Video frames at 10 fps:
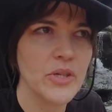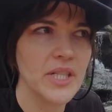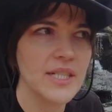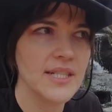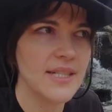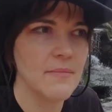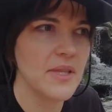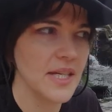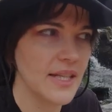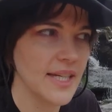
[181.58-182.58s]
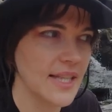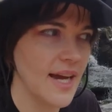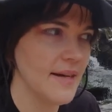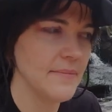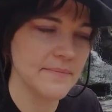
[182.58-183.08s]
put into something like
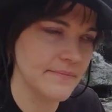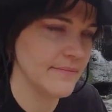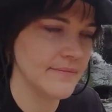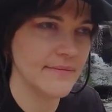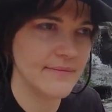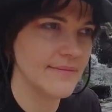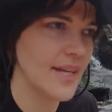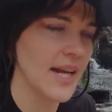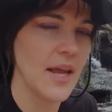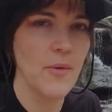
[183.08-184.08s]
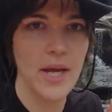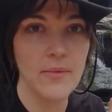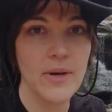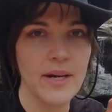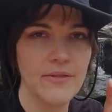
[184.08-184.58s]
that. Anyway,
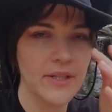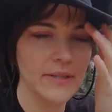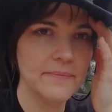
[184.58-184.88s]
whatever.